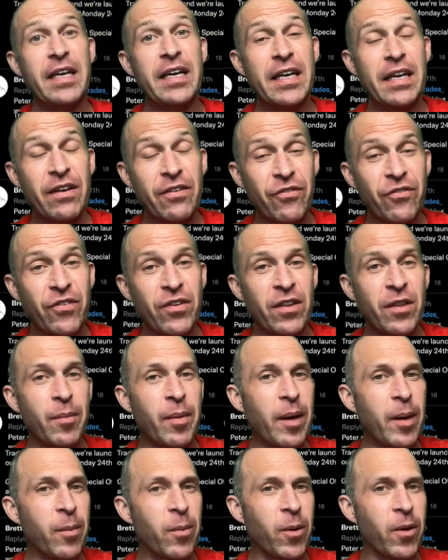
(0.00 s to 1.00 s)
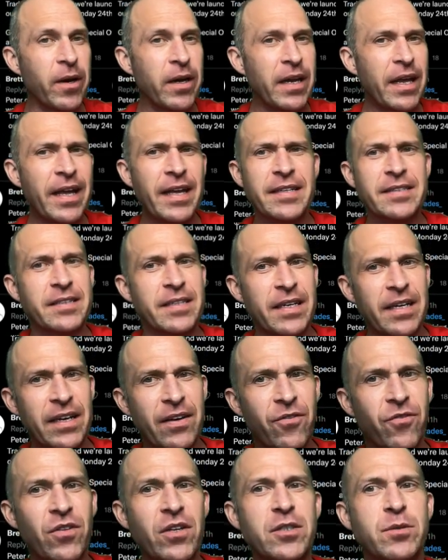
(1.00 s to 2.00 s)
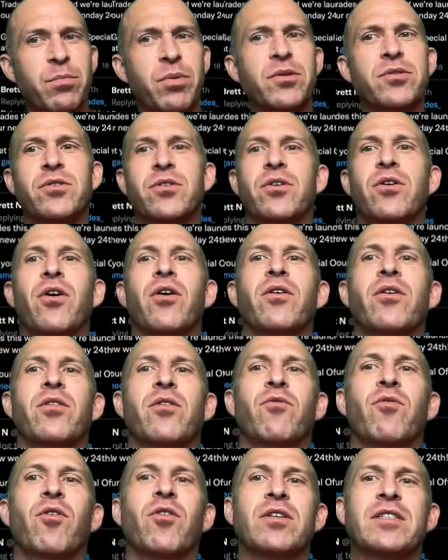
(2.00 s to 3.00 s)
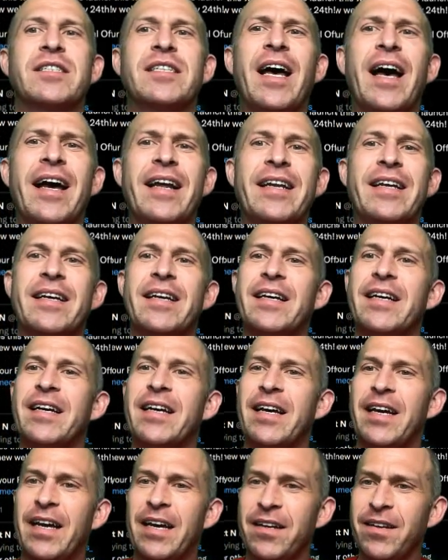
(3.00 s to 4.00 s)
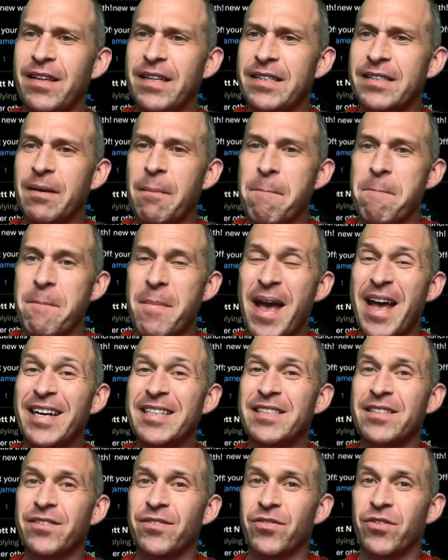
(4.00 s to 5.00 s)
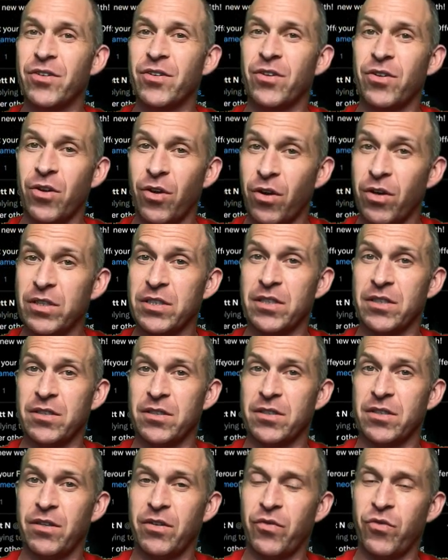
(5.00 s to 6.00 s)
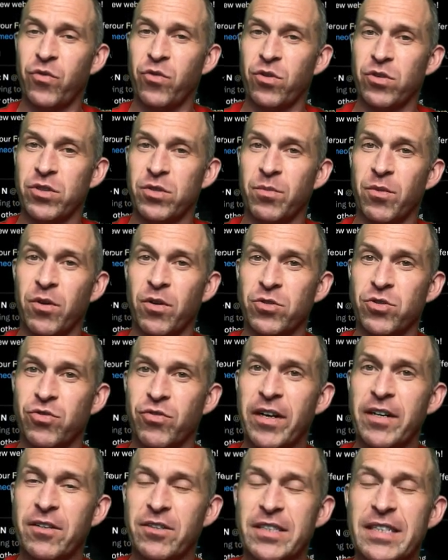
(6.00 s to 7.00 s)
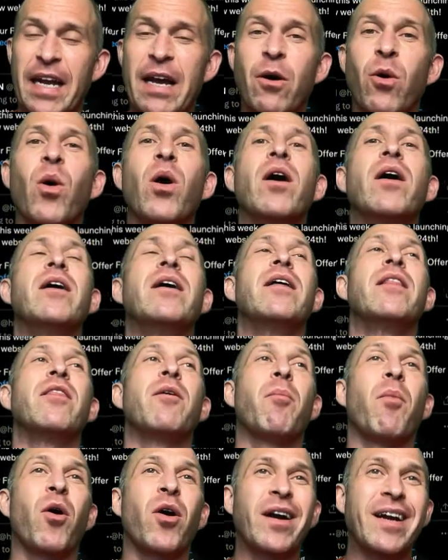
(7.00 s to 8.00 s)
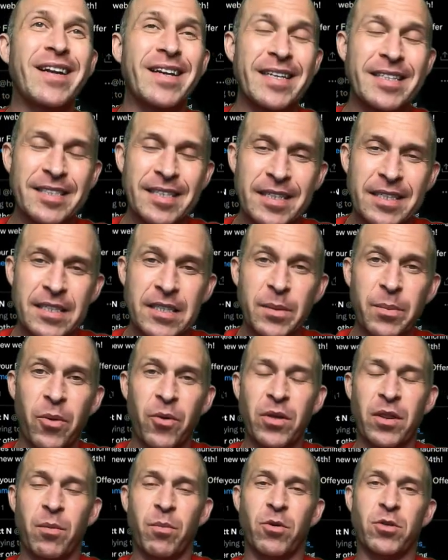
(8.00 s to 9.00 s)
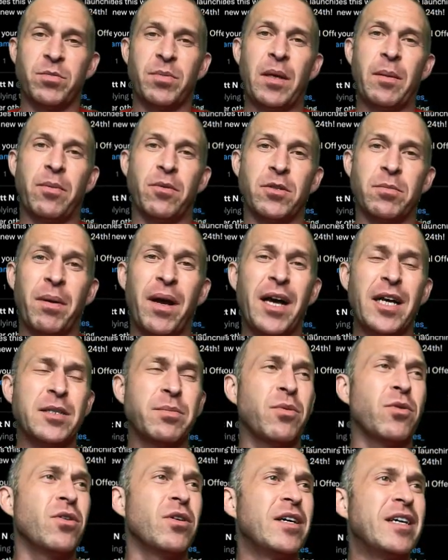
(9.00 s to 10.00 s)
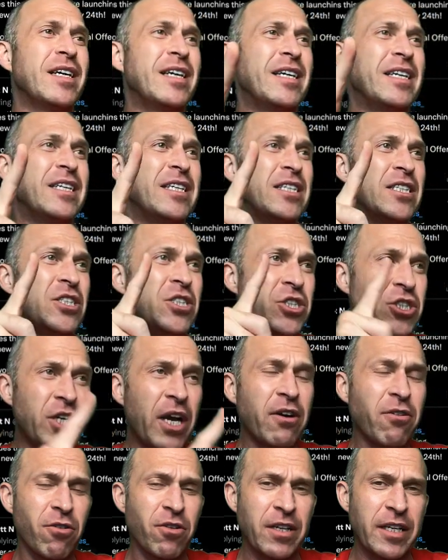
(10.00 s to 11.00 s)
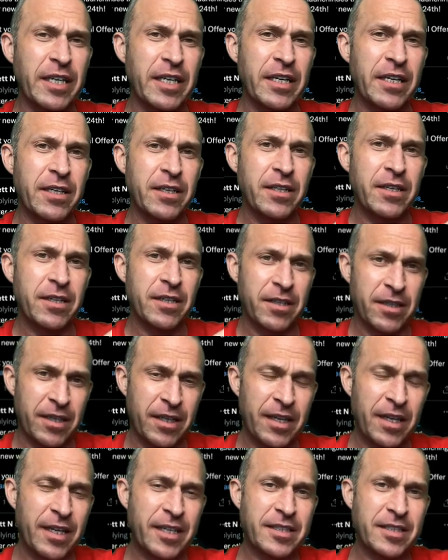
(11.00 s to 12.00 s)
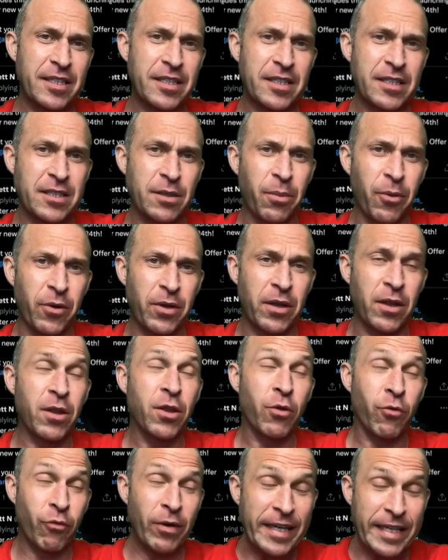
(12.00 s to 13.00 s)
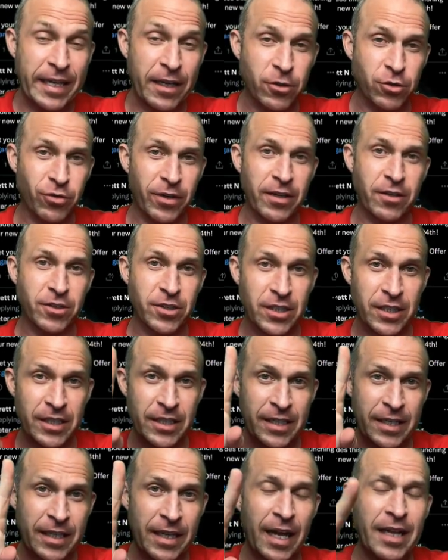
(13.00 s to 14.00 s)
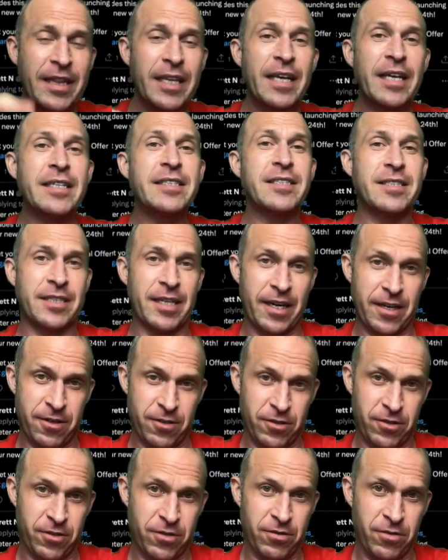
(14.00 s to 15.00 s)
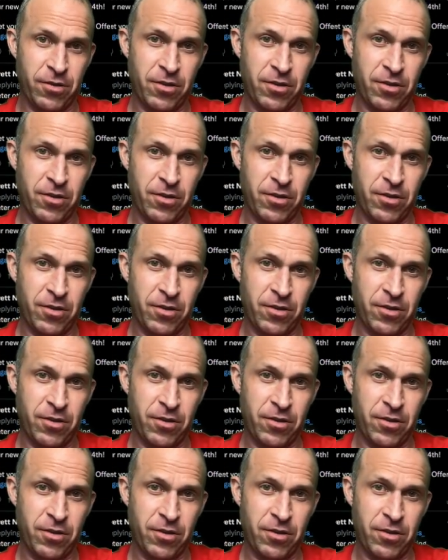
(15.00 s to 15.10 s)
if the bear market ends and if these puts are caught on the wrong side, it'll lead to massive losses for small traders. Now, the market likes to disappoint the most people as possible. Generally, it likes to disappoint the retail traders, not the insiders.